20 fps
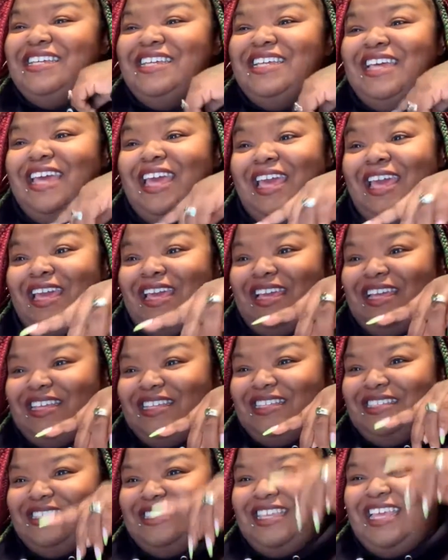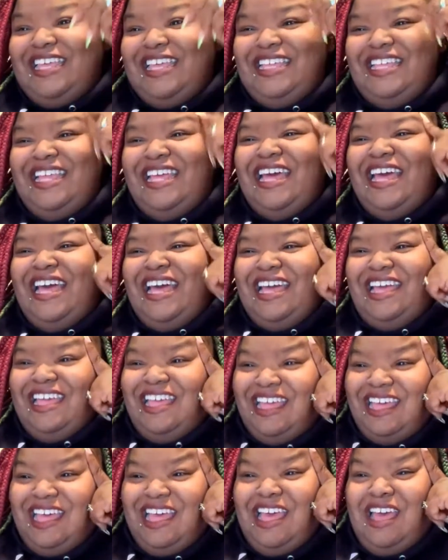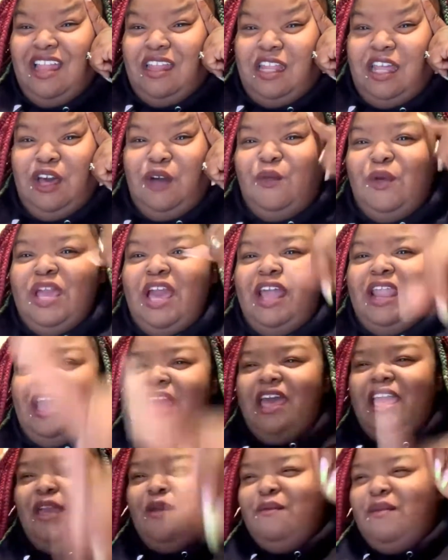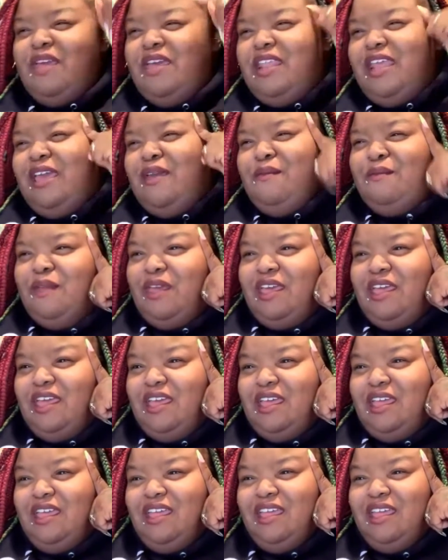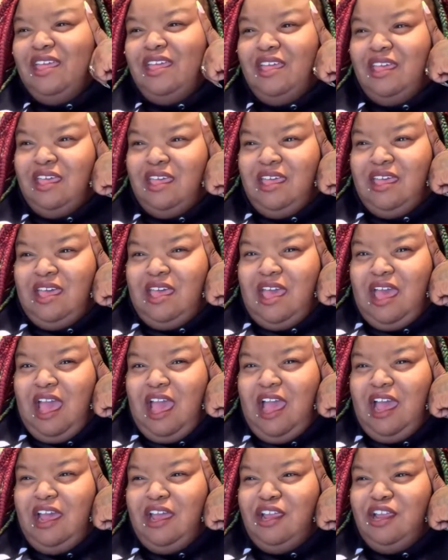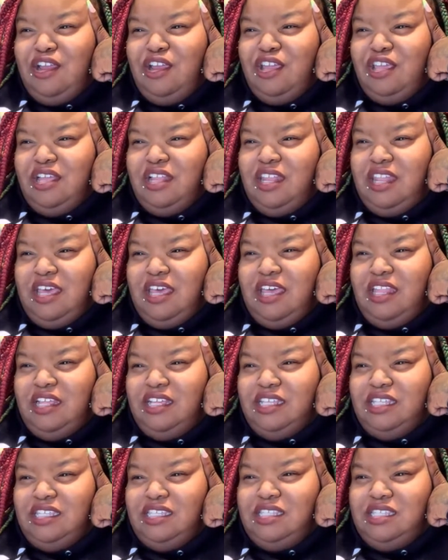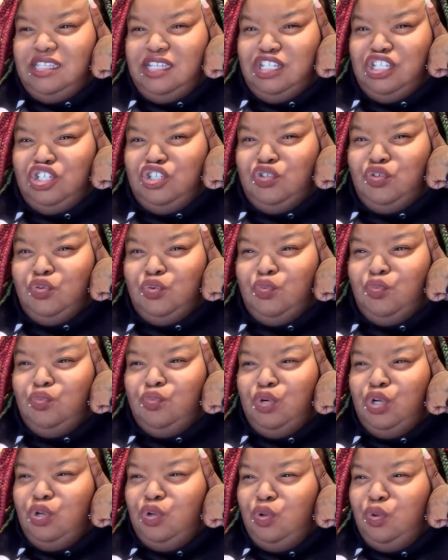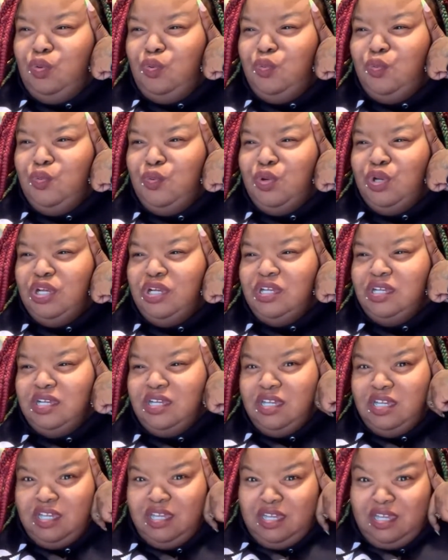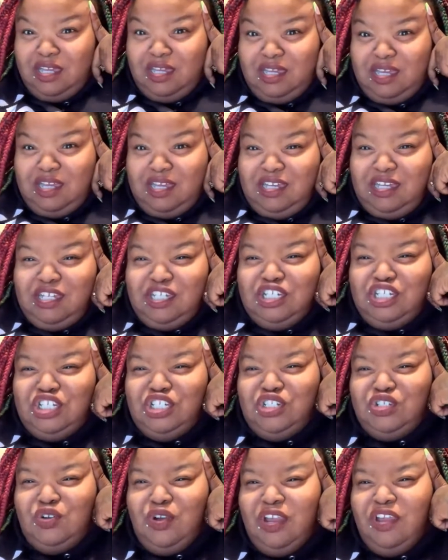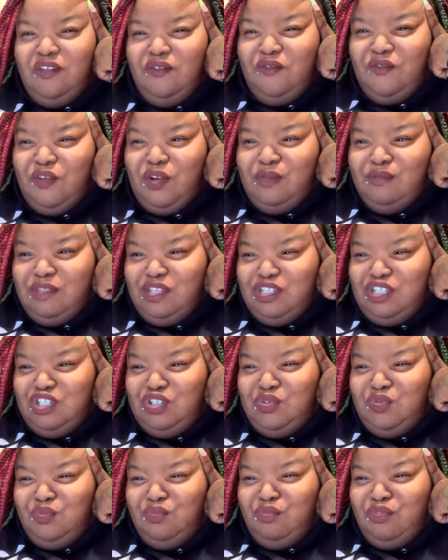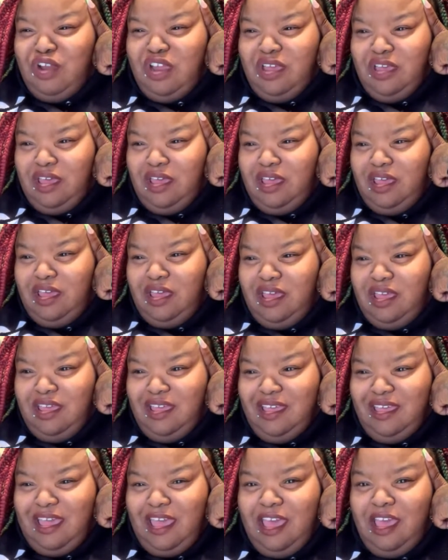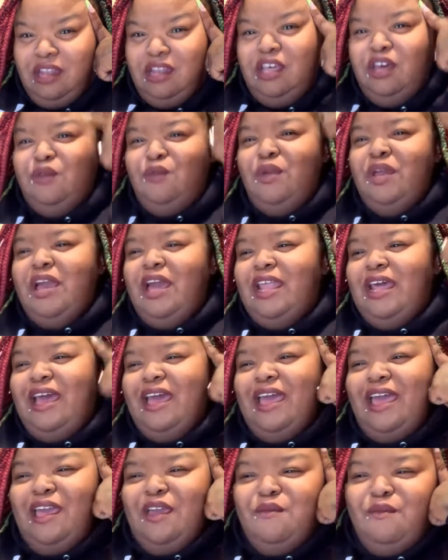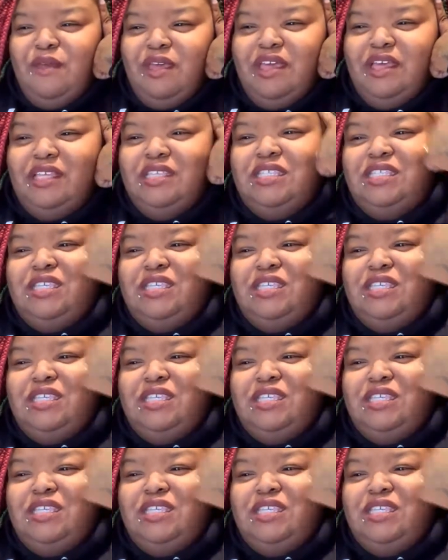Hey, look, we got our amen, amen. I hear you, ladies. True. Straight from the tray. Hey, look, we got our amens